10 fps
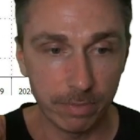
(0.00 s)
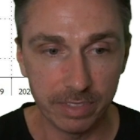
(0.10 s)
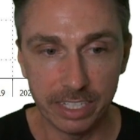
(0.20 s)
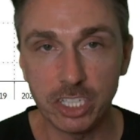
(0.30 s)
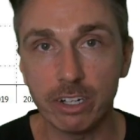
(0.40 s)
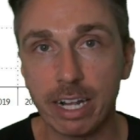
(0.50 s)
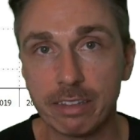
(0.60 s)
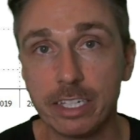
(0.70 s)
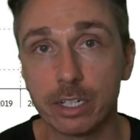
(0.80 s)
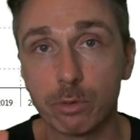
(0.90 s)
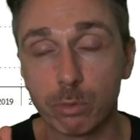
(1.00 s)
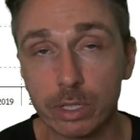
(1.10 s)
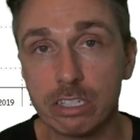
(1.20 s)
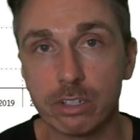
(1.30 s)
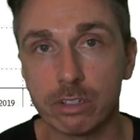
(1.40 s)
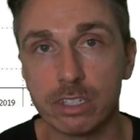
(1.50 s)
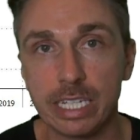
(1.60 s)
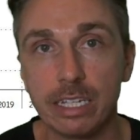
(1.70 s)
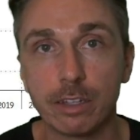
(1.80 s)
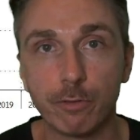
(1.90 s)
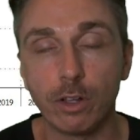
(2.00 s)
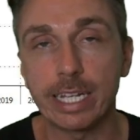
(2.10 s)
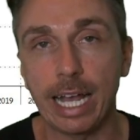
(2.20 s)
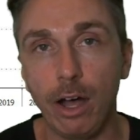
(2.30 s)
this year I think you're going to really start to see the falling